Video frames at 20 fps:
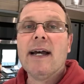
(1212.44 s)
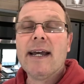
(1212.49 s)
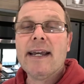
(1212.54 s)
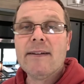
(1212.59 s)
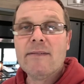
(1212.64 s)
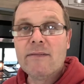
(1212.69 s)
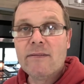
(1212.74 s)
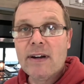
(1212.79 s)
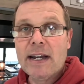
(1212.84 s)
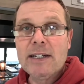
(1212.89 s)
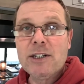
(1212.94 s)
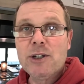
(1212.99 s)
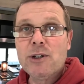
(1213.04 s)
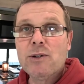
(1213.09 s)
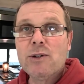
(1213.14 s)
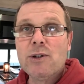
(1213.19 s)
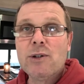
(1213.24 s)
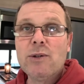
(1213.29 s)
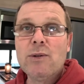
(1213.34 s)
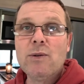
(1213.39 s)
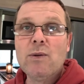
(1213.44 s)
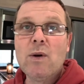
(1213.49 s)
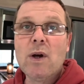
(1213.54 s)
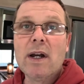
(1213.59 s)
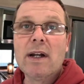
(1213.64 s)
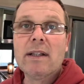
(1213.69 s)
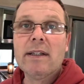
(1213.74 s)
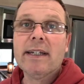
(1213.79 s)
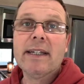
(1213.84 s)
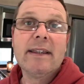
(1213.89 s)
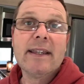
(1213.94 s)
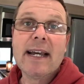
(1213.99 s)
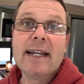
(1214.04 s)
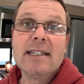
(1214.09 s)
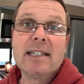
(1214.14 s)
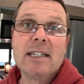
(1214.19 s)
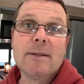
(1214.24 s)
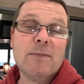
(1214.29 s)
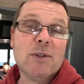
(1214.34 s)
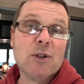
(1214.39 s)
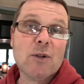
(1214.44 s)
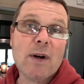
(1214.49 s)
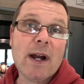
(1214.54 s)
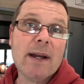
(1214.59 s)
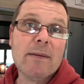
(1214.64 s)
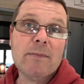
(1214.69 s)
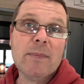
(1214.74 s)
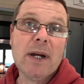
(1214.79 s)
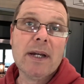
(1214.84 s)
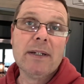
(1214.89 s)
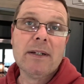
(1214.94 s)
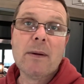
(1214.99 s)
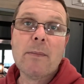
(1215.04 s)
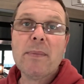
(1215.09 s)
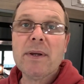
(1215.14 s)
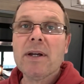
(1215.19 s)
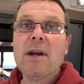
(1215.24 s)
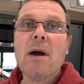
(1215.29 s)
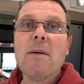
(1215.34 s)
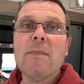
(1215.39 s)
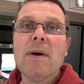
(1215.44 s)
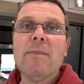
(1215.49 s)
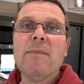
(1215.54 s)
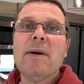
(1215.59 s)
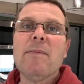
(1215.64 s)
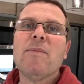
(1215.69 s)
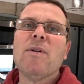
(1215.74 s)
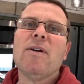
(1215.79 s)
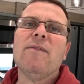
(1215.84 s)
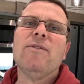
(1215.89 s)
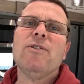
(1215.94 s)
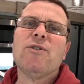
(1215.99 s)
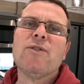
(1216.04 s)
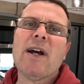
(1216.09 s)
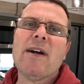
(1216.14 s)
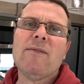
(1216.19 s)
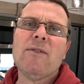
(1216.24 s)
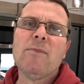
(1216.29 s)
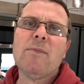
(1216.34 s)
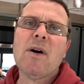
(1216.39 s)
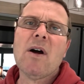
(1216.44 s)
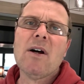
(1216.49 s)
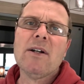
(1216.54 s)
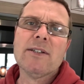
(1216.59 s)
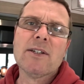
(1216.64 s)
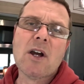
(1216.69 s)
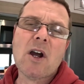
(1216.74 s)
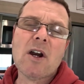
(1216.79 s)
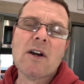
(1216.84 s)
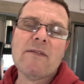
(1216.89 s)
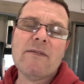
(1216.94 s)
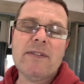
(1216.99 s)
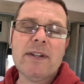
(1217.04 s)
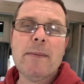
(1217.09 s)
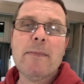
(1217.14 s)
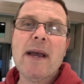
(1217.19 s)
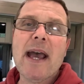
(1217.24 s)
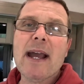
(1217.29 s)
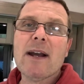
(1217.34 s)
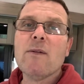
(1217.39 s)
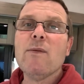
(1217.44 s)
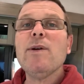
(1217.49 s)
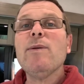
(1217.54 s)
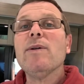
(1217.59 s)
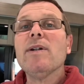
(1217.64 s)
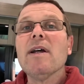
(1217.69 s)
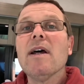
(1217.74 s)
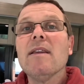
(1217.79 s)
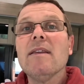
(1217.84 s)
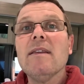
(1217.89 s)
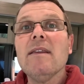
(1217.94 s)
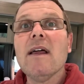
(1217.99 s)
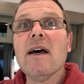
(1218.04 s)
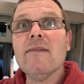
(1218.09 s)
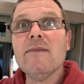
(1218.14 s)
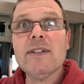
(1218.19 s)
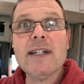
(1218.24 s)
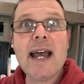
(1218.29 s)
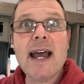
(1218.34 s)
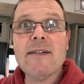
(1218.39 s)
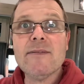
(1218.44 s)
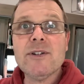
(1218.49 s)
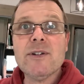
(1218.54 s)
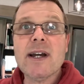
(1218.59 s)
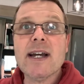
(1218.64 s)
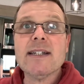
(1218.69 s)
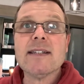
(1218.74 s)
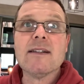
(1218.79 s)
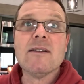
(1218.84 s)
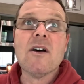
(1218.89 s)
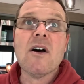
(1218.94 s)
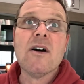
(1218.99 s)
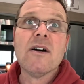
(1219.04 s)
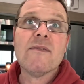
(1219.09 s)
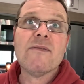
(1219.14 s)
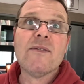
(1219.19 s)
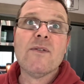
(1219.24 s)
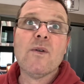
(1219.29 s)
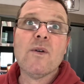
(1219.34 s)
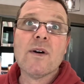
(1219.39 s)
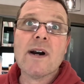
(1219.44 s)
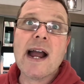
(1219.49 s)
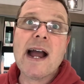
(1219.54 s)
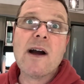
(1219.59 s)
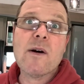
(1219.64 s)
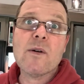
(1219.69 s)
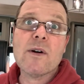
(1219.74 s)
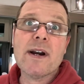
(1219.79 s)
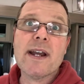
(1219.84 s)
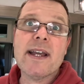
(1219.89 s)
I invite you to click that subscribe button, become a member of the Travel Paws RV Pack. We would love to have you guys along for our